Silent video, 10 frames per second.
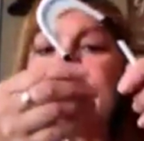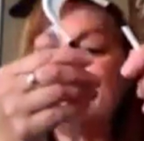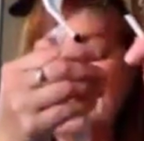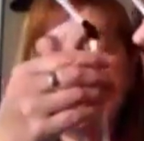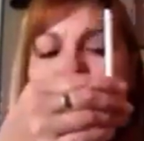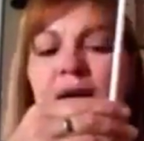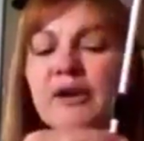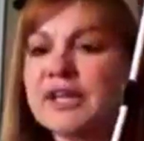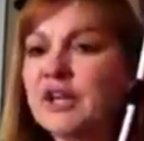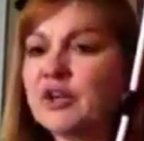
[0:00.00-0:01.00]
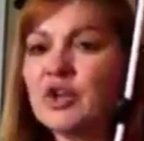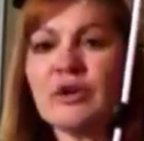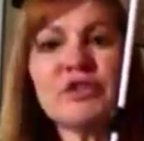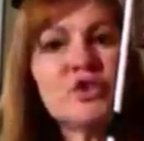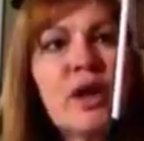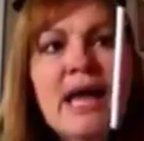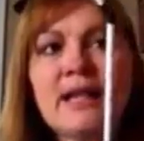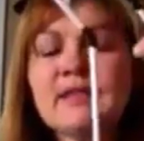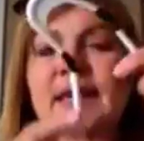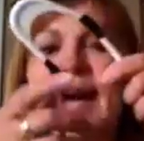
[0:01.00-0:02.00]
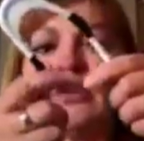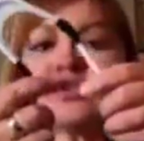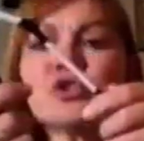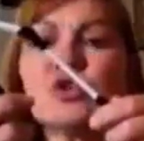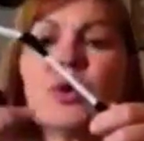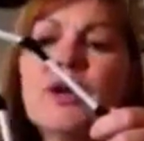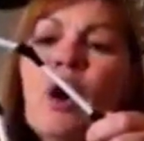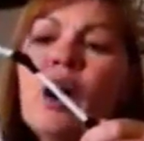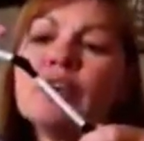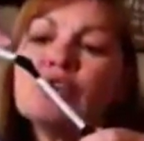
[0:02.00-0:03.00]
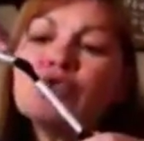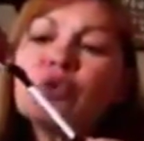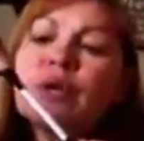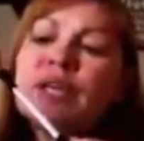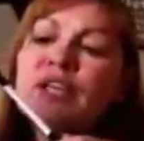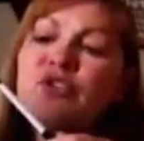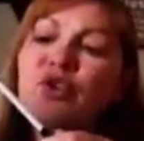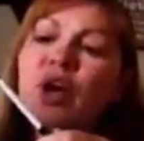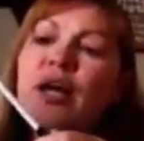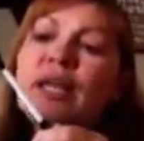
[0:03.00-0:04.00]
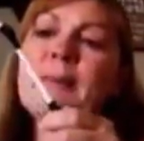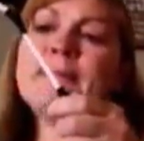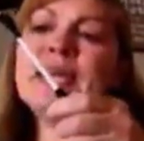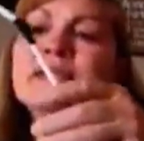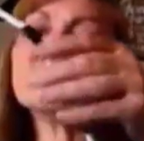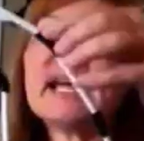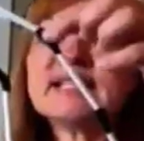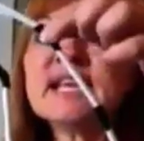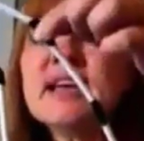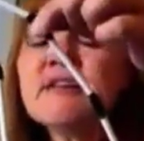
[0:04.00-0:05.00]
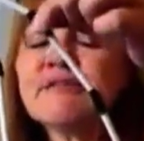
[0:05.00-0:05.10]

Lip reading: This part here, you don't have to do anything else to. And all you're doing is you're cutting a piece that's